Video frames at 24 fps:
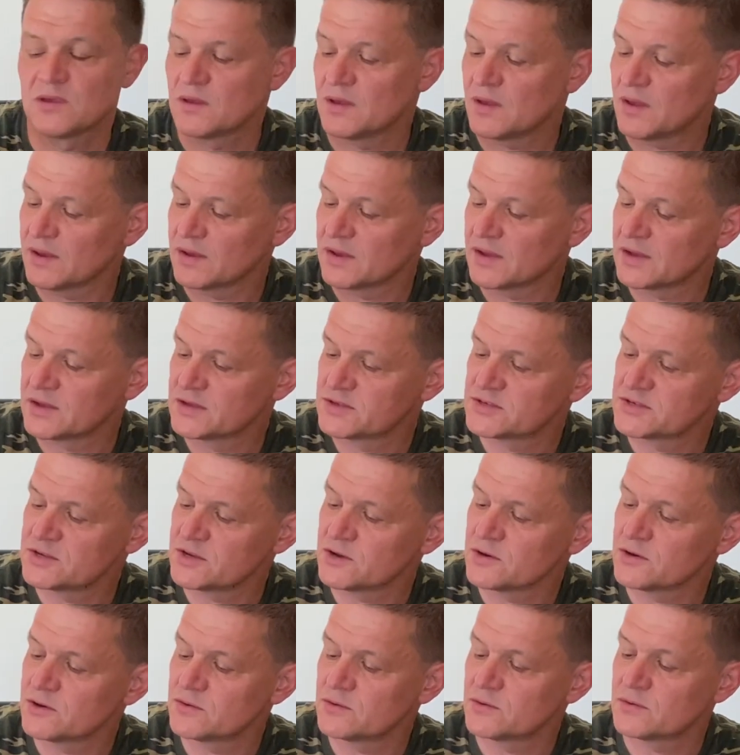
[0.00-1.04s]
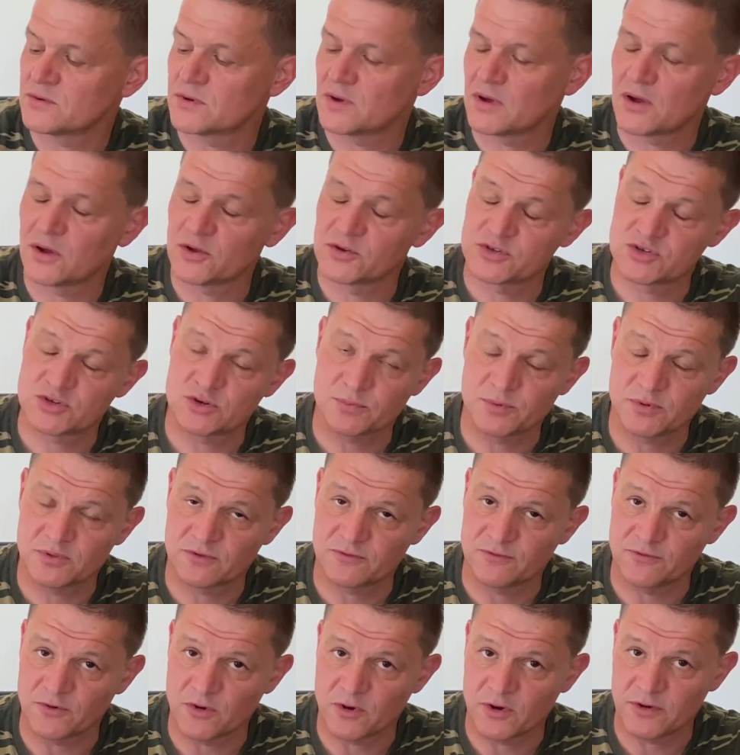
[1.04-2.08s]
Okay, so on top of the
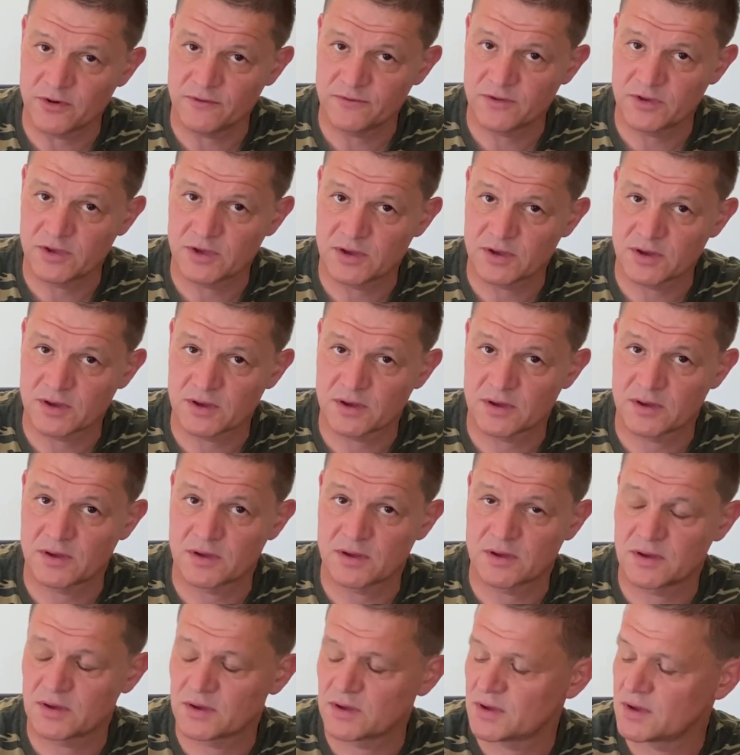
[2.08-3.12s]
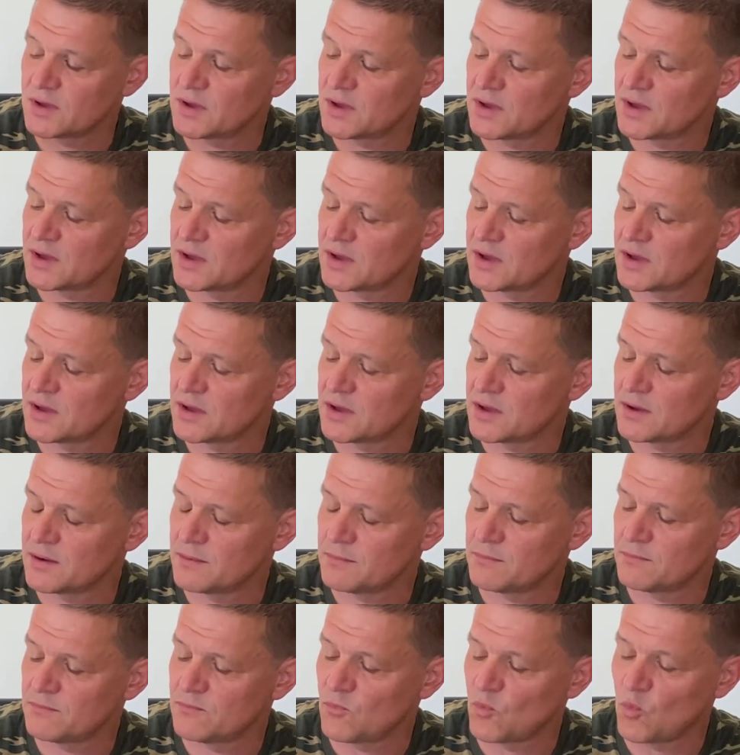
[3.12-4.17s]
5-year
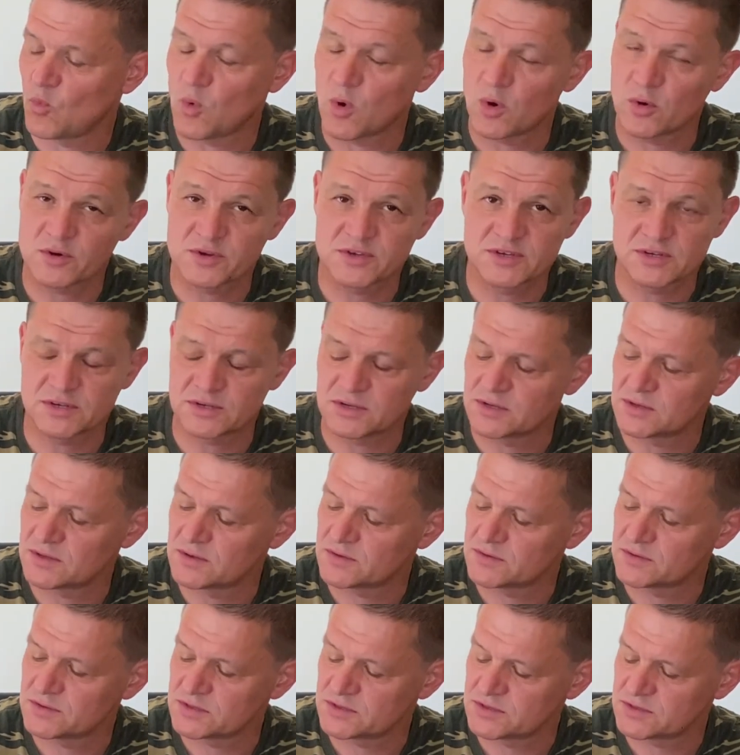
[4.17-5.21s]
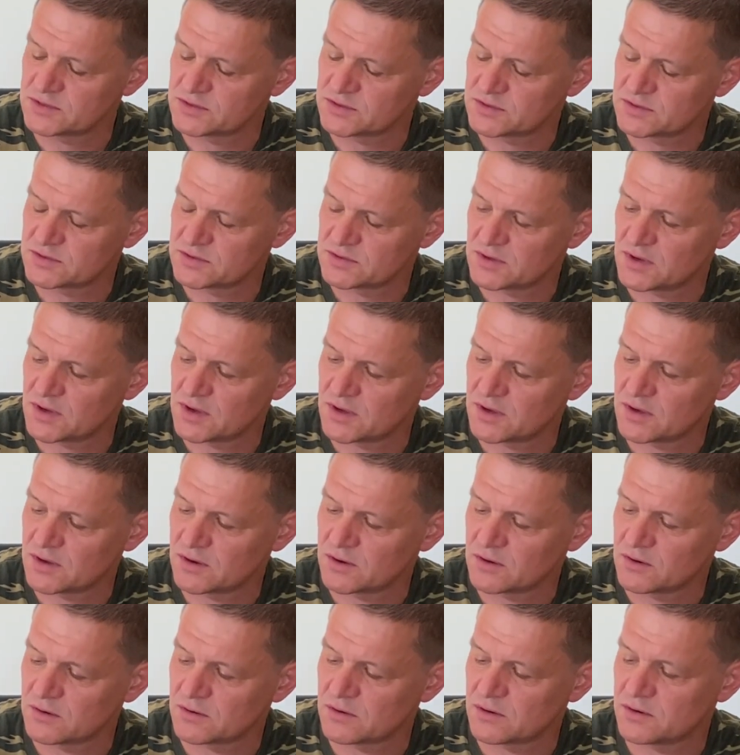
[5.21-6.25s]
warranty this has
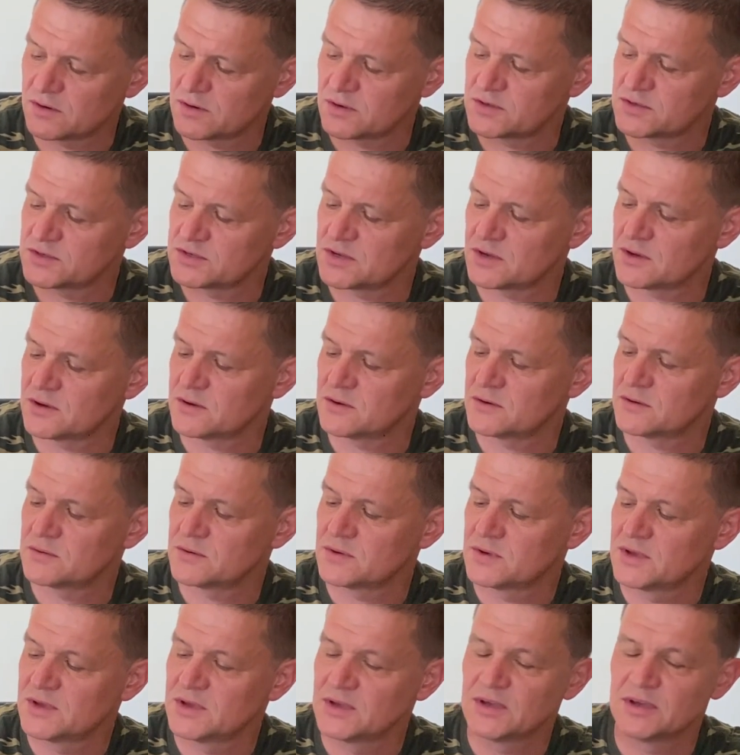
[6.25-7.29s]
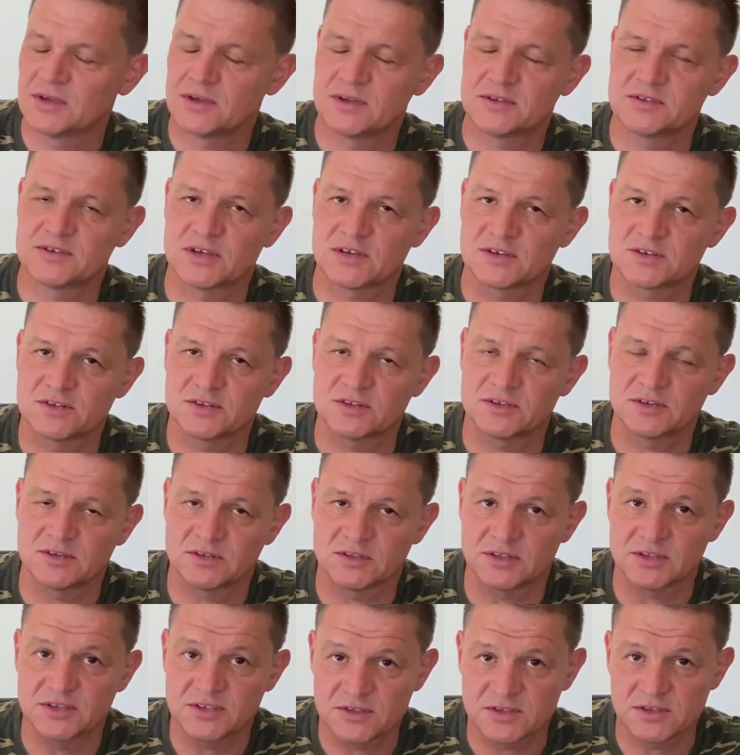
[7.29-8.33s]
got on it, so it's actually a
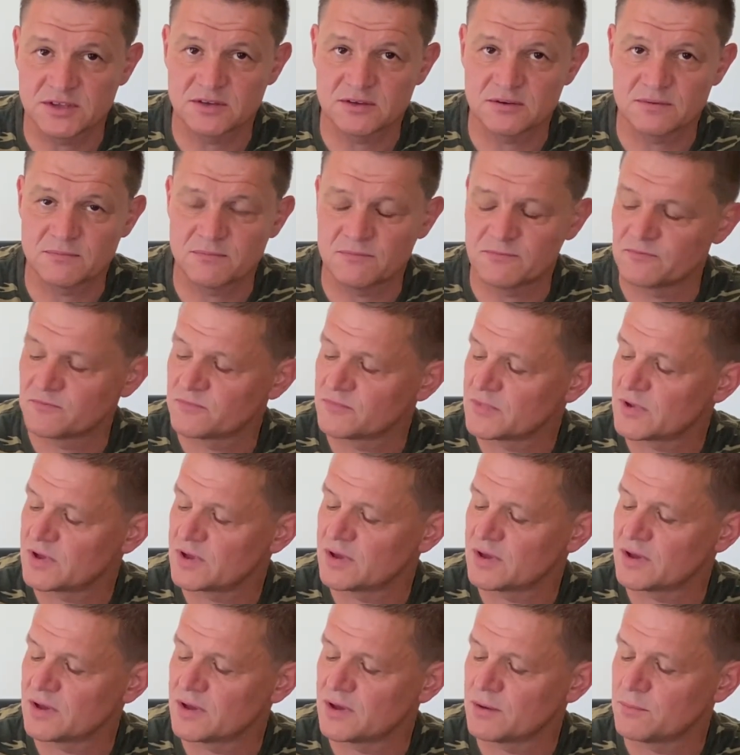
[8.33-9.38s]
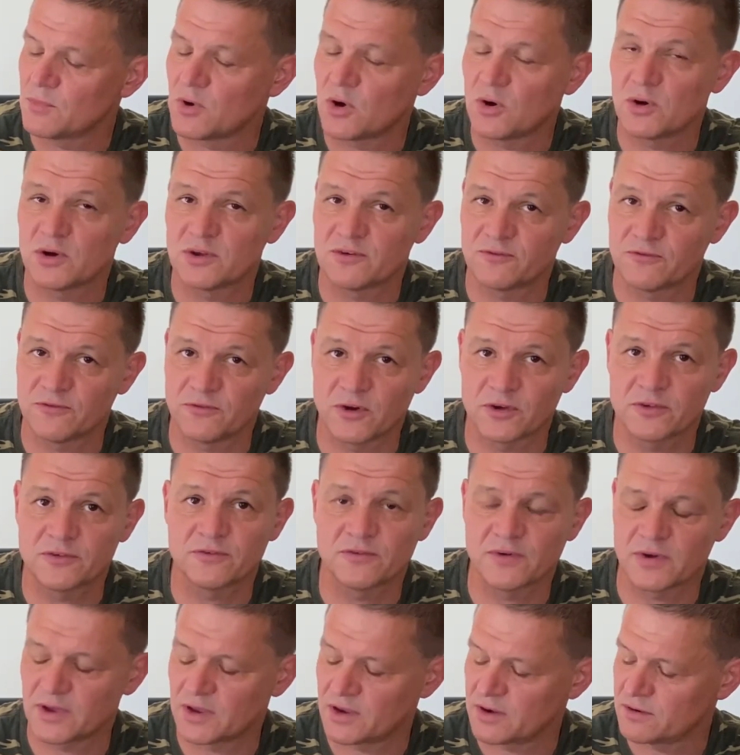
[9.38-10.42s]
lithium iron
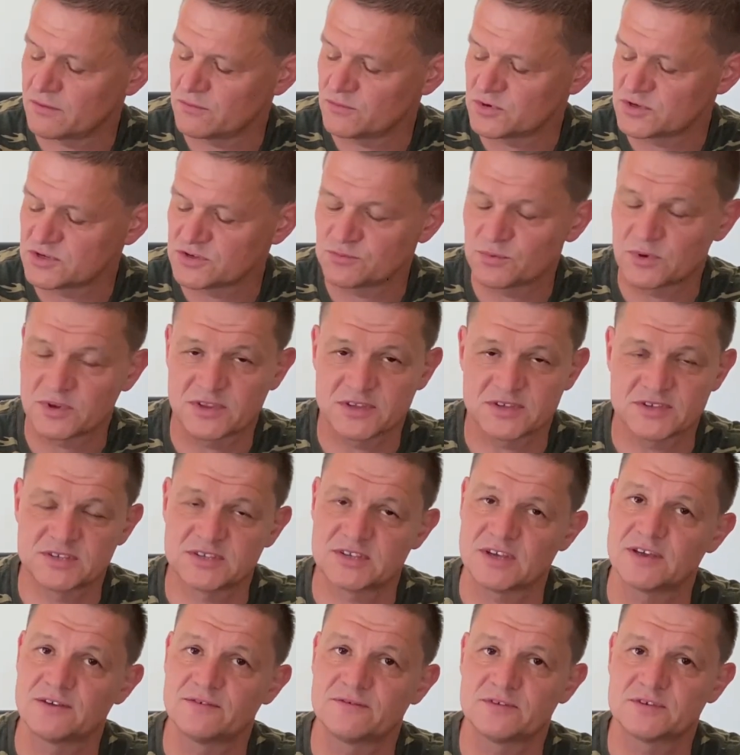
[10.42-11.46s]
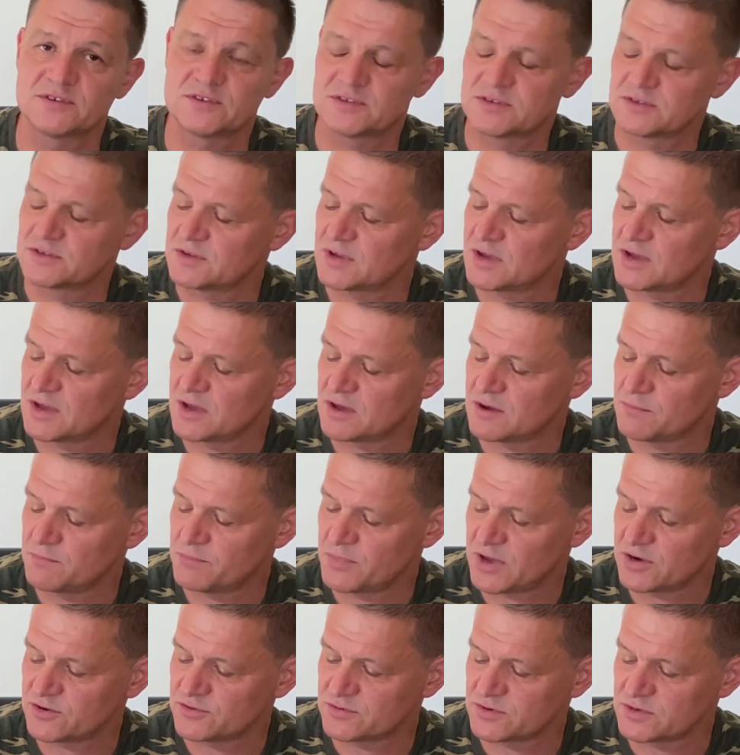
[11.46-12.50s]
phosphate, which is one of the safest
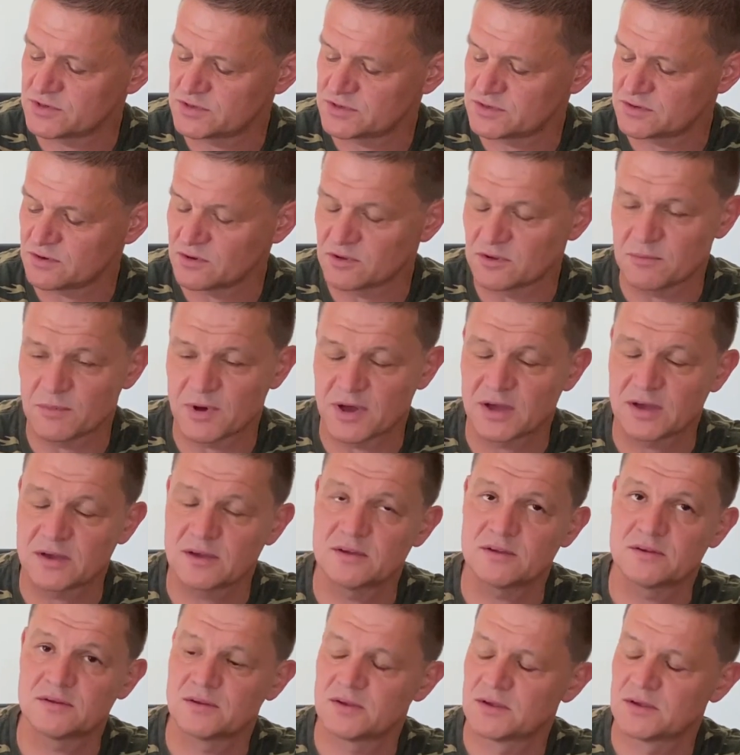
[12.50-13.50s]
batteries on the market.